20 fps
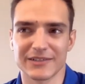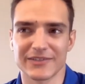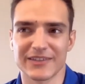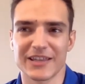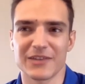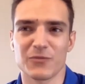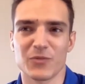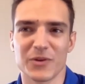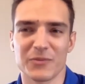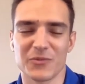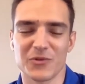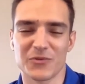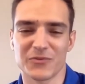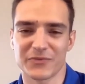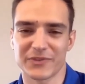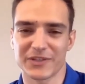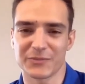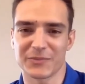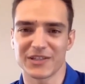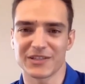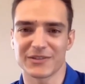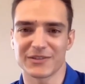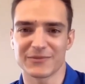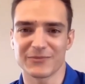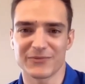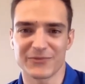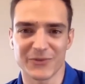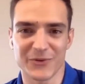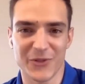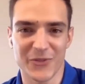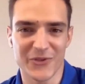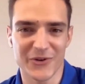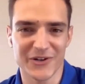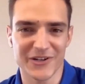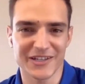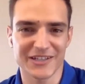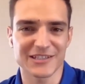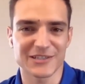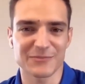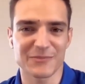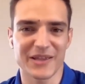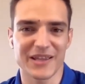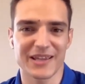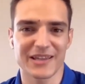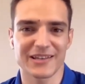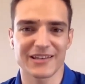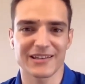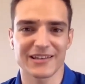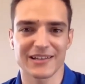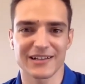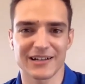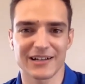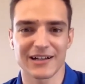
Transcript: Then we moved a bit further in Spain